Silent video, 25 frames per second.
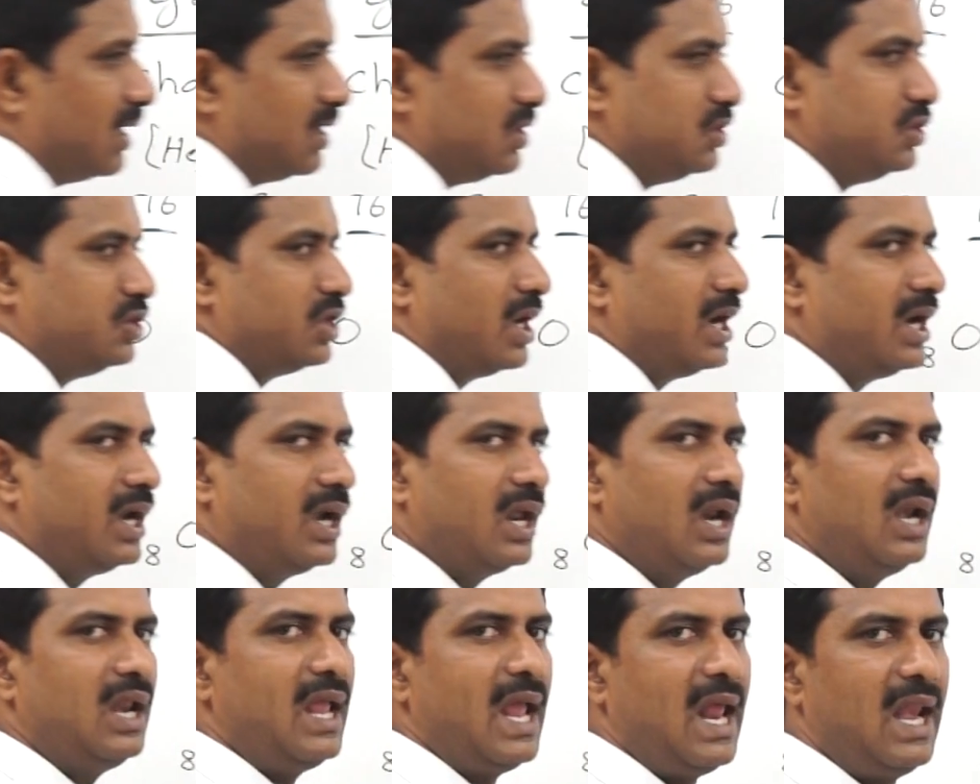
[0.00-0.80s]

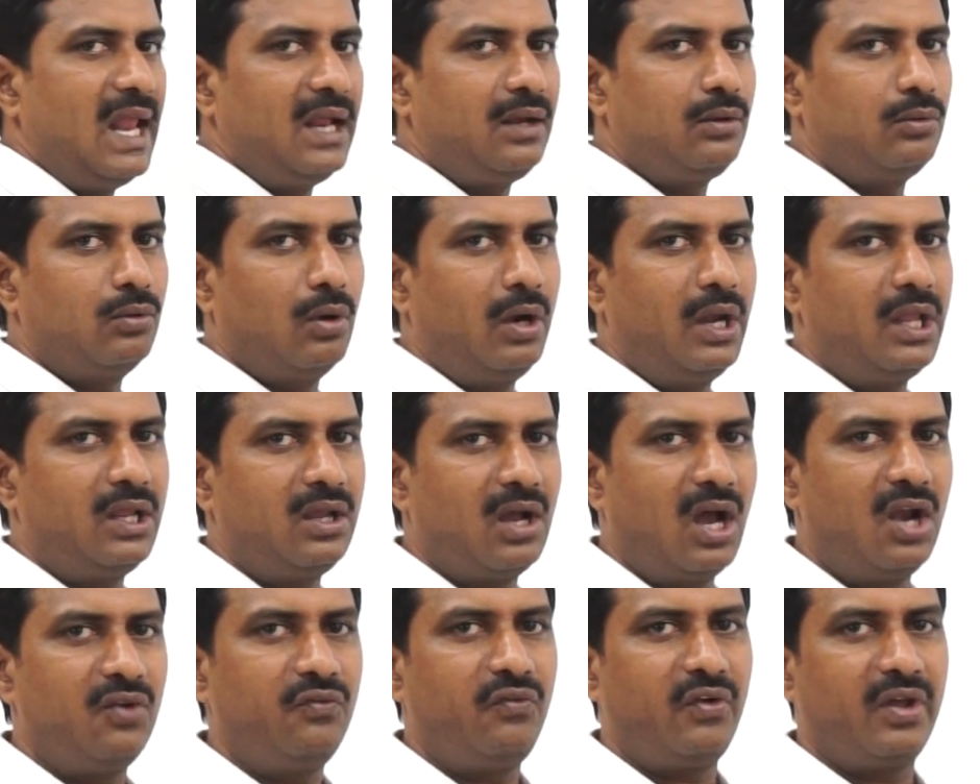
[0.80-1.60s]
General electronic
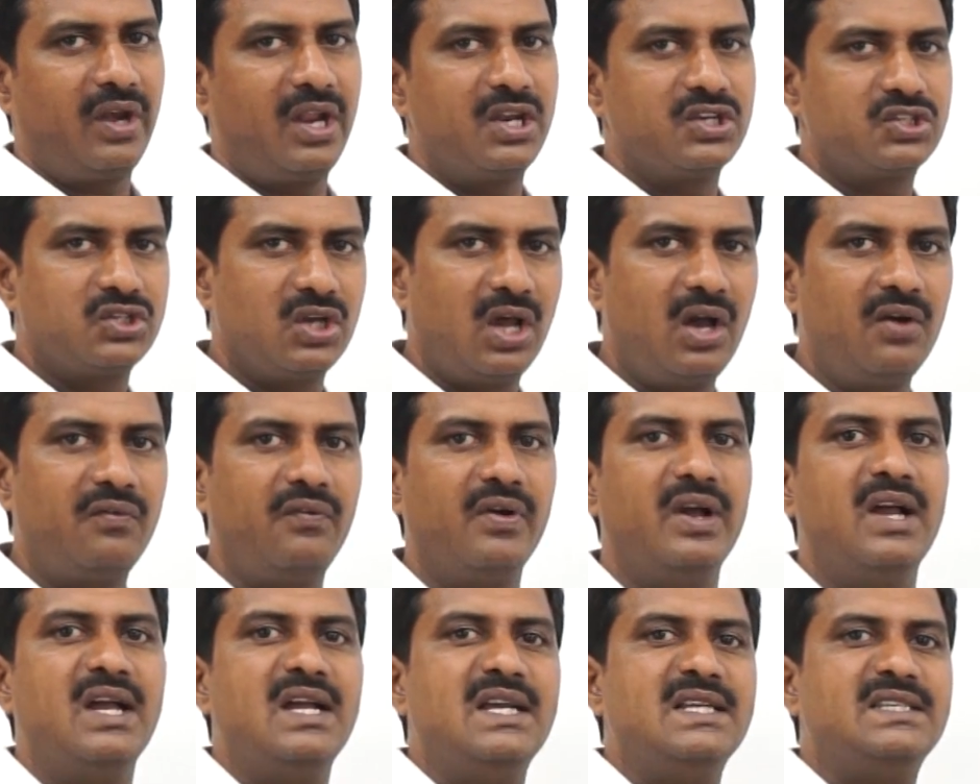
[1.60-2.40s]
configuration
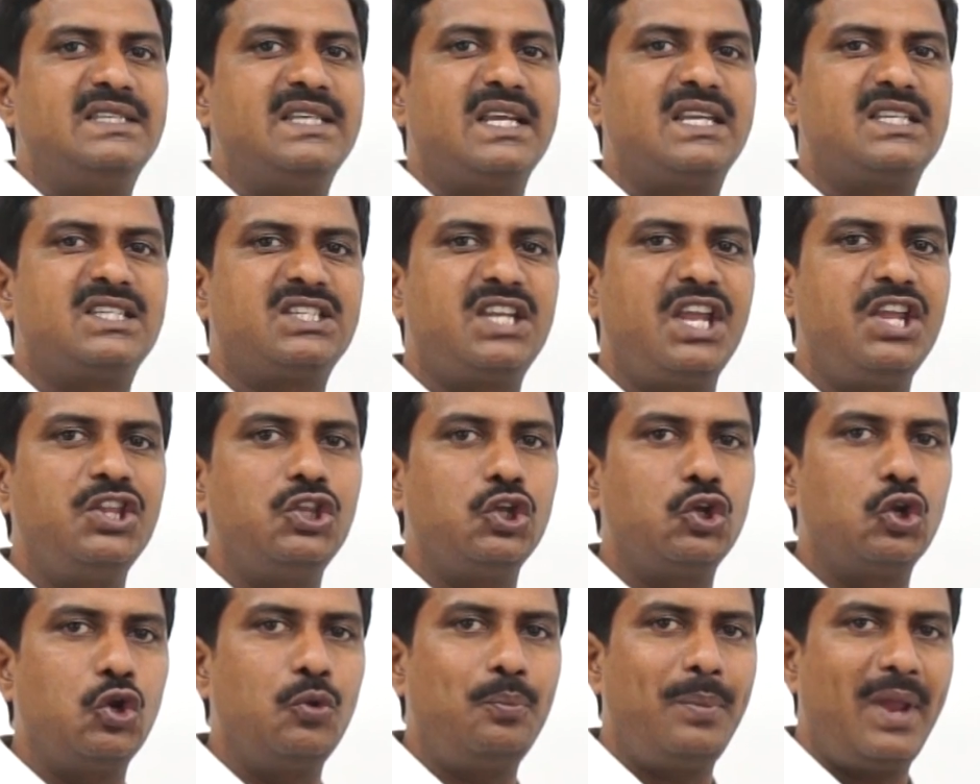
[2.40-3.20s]
of
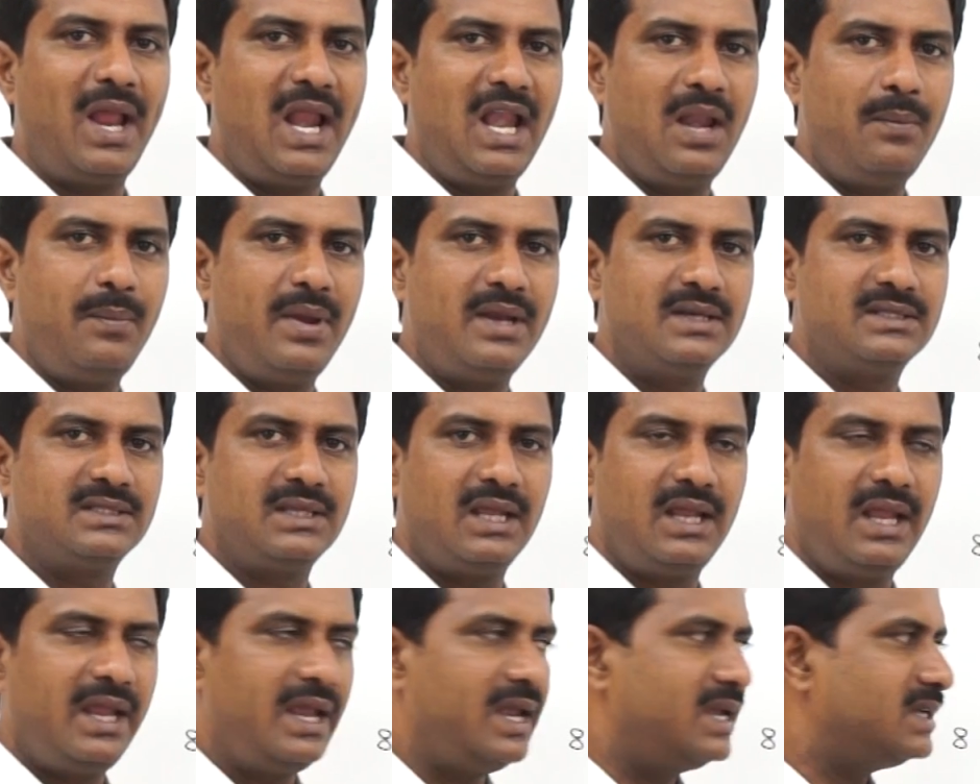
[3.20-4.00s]
16th group elements
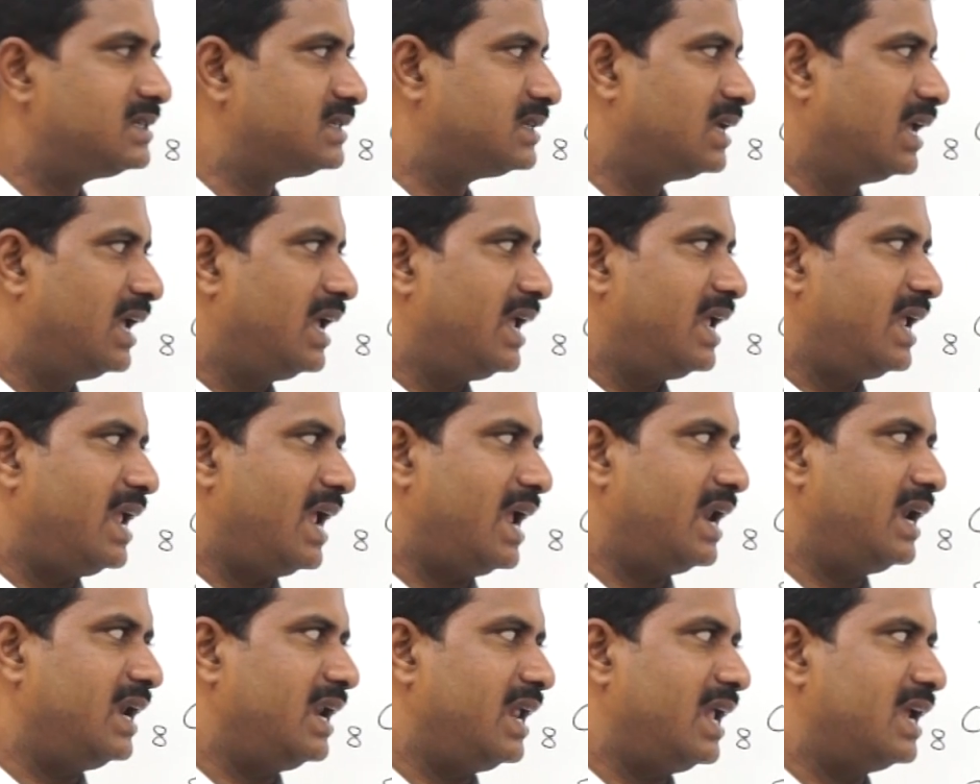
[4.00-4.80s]
is
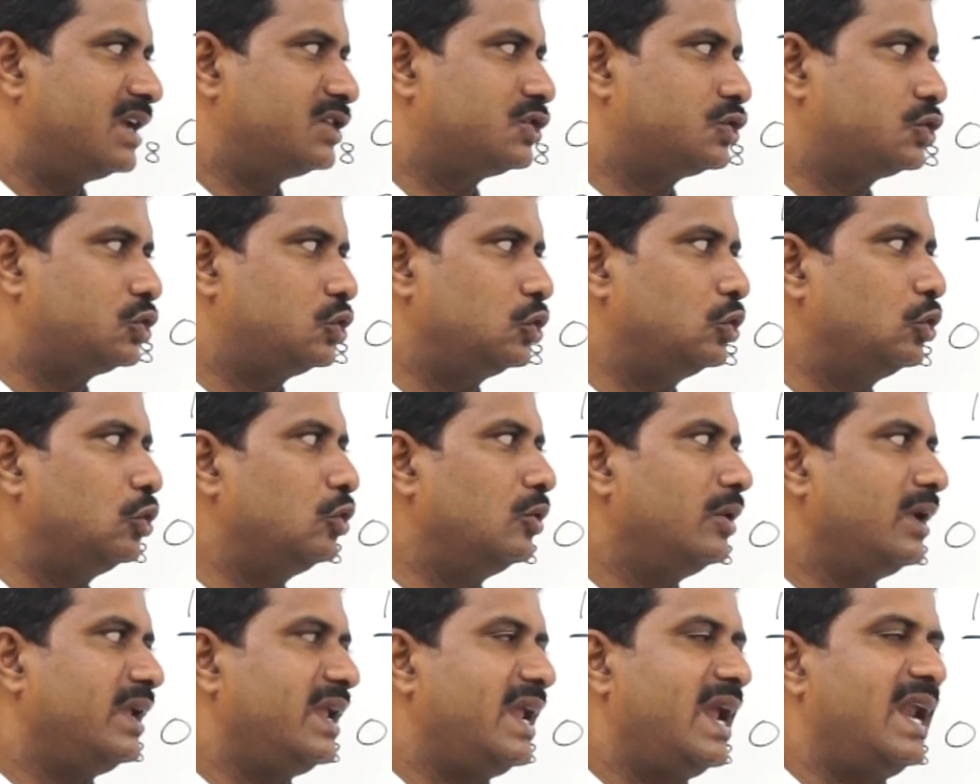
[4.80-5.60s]
NH2,
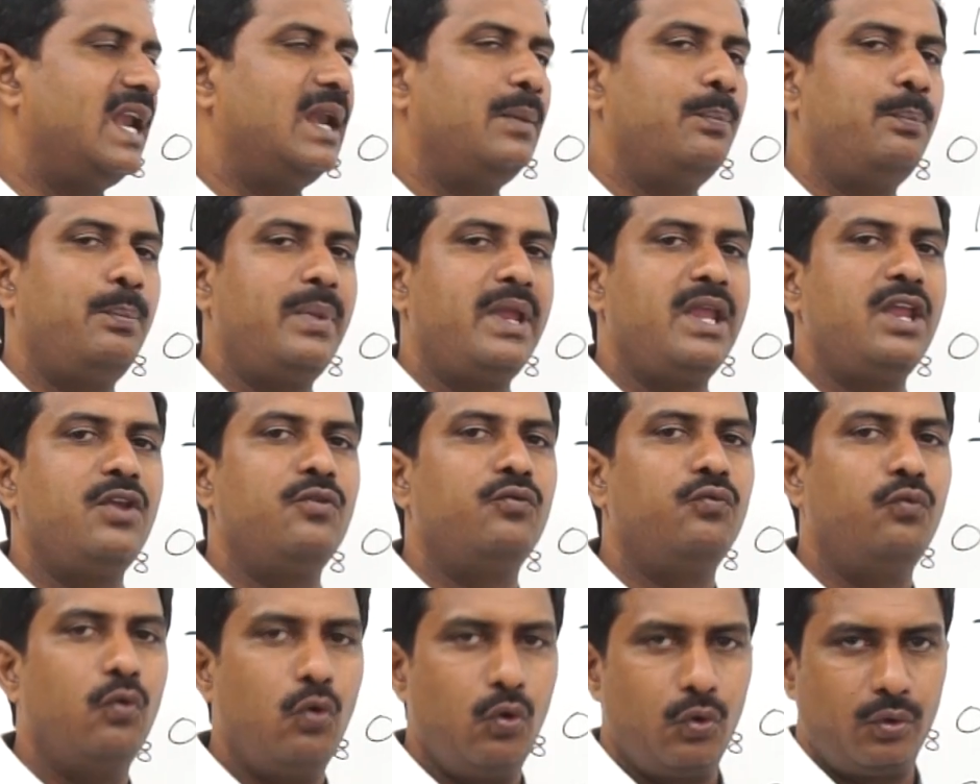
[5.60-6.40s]

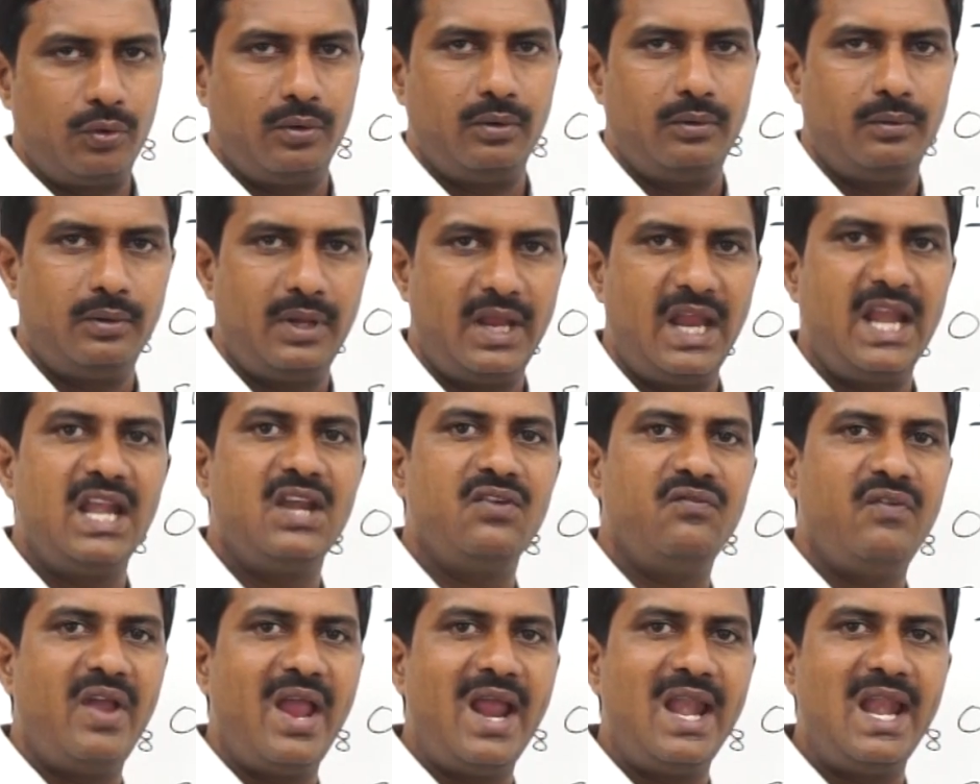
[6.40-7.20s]
NP4.
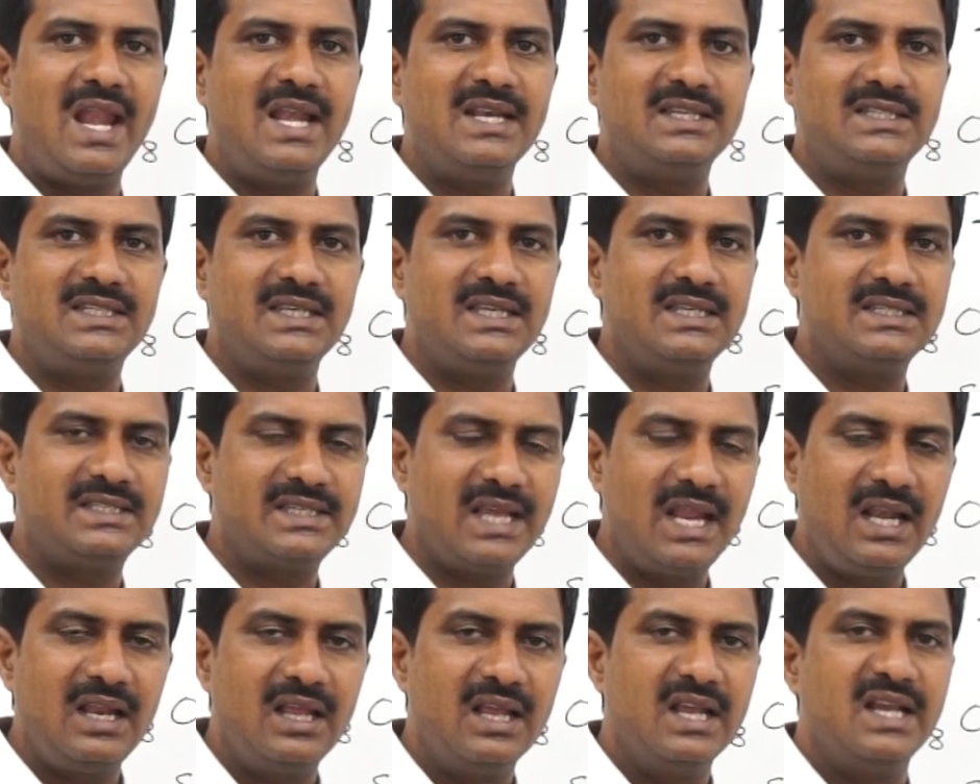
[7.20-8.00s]
In valency
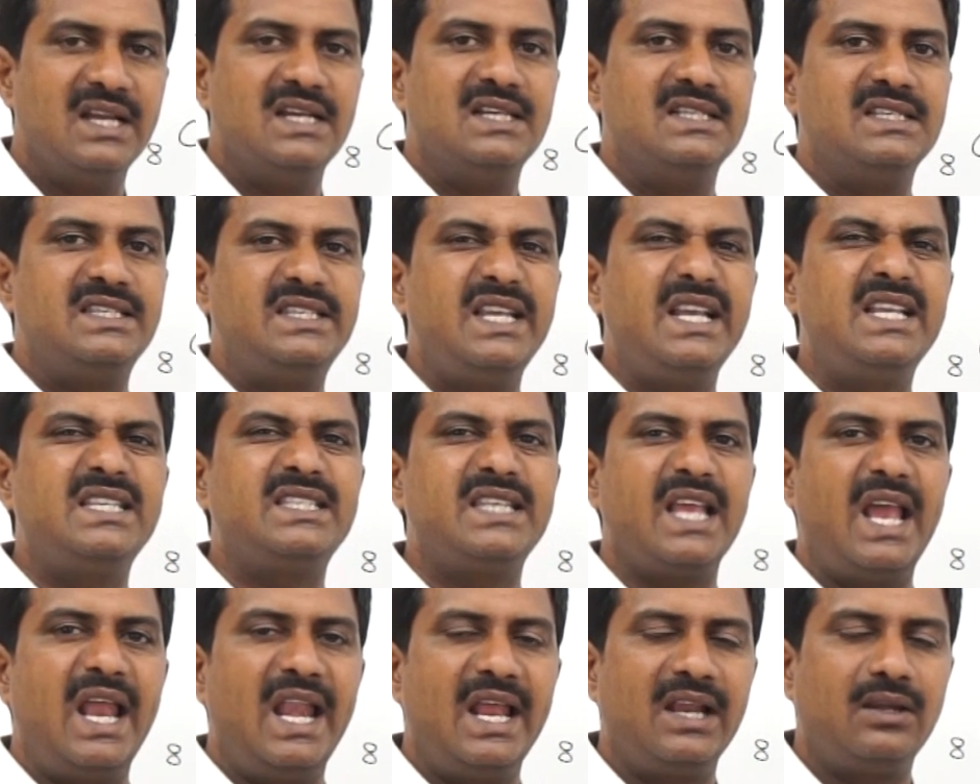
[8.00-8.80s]
cell,
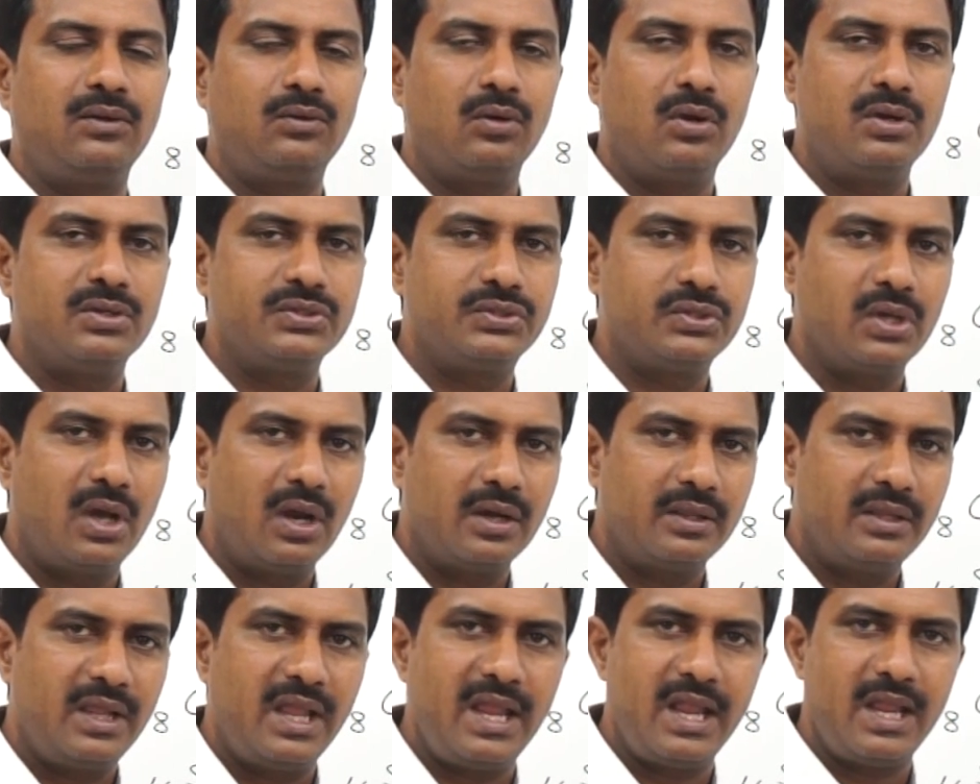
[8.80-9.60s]
6 electrons
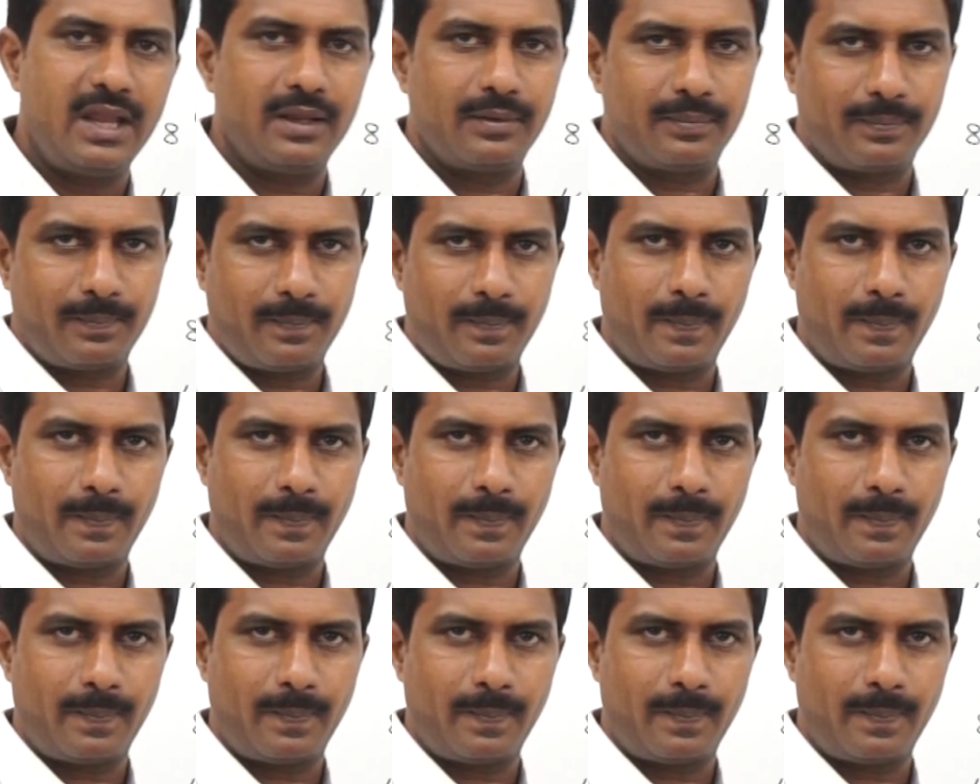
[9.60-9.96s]
are there.